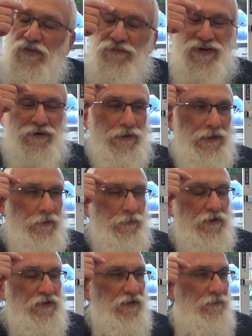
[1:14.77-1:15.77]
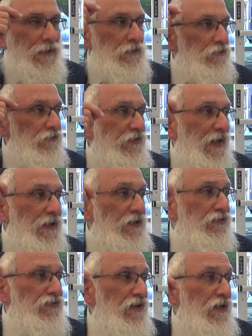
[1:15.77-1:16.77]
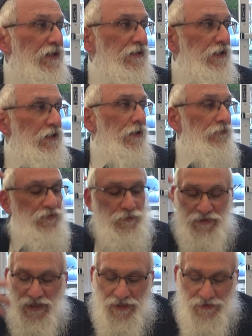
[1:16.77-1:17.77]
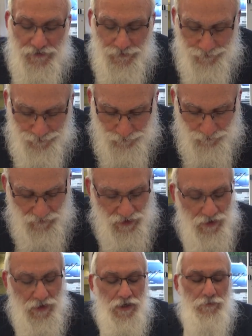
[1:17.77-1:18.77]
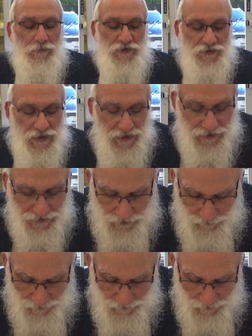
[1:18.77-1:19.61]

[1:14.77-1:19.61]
a very limited amount of chayas that comes from the head. But the